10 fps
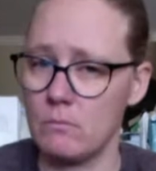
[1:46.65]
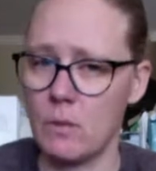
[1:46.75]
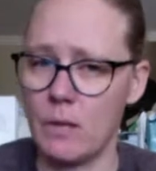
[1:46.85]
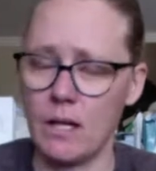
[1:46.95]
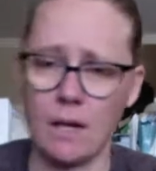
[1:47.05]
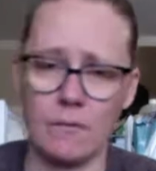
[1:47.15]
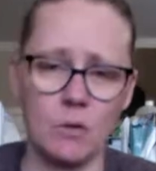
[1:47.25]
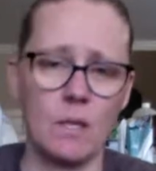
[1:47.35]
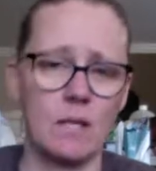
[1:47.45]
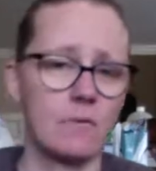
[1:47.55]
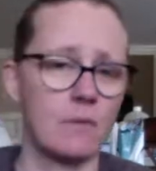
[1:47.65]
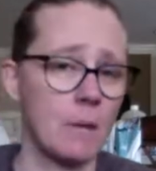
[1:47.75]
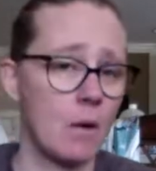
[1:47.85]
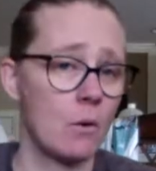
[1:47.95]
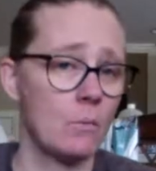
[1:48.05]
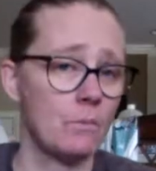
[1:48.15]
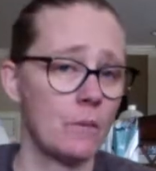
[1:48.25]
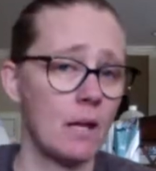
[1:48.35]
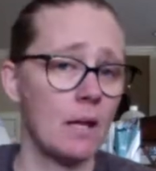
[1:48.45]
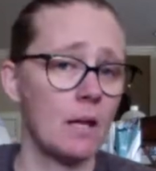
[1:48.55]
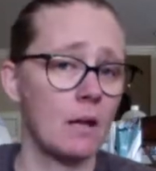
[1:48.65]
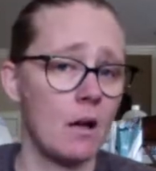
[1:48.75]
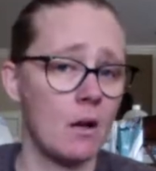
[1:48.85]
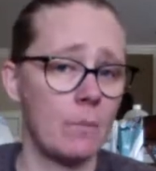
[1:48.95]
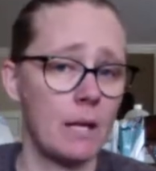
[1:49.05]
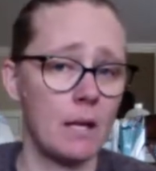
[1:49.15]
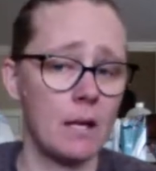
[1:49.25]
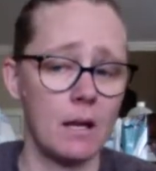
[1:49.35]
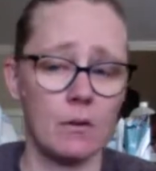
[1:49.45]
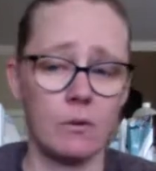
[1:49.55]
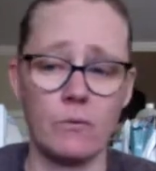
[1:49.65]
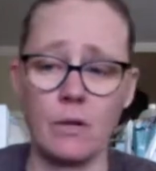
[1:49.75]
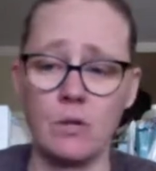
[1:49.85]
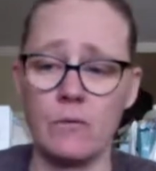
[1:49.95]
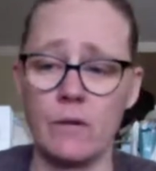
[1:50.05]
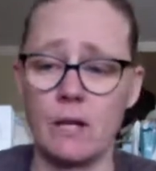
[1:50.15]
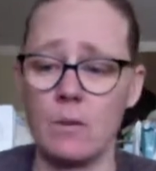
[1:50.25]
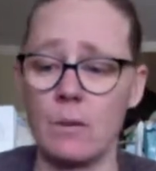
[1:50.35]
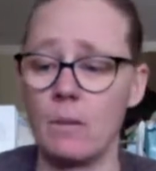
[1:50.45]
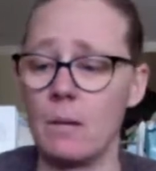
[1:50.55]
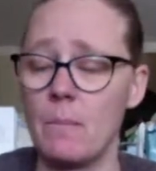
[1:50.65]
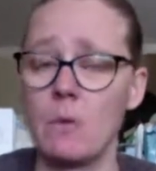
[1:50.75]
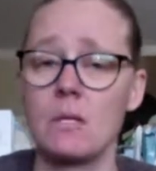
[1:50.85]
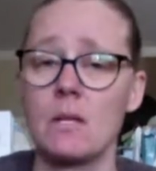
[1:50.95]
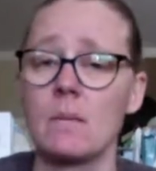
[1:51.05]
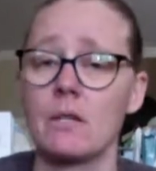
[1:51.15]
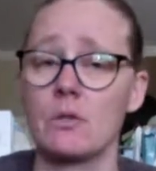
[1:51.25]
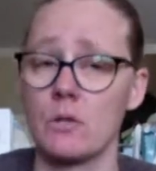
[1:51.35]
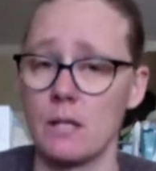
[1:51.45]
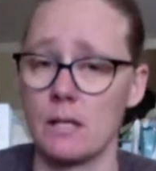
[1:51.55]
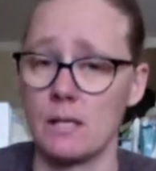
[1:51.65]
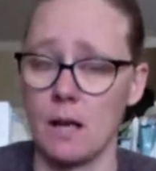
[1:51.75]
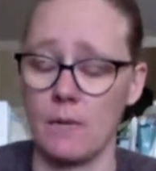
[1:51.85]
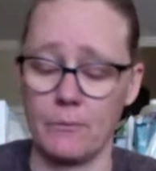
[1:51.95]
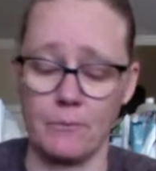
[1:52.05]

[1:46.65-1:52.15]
a week and a half, 2 weeks from now, and I don't know if I'll do video, but I'll be posting pictures and stuff.